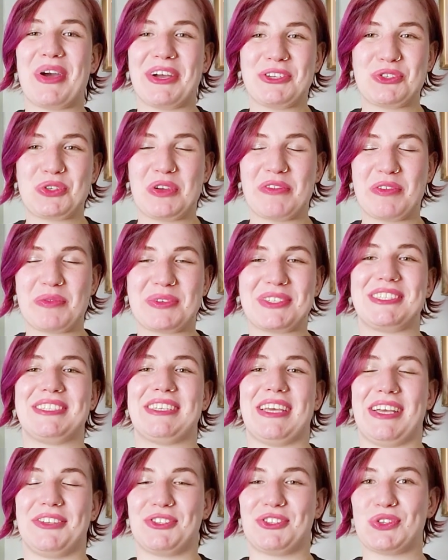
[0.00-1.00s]
not sure if it was
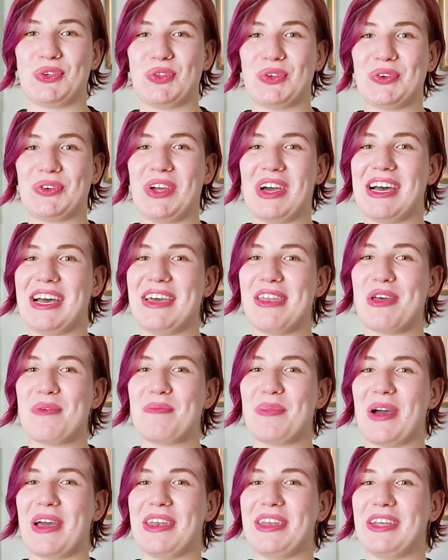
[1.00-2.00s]
intentional or
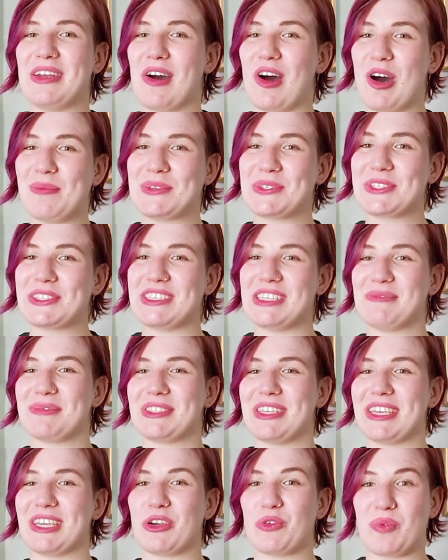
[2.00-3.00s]
not, but it almost
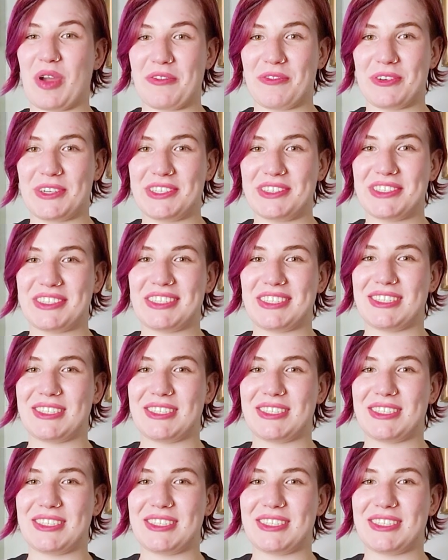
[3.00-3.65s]
seems like a reference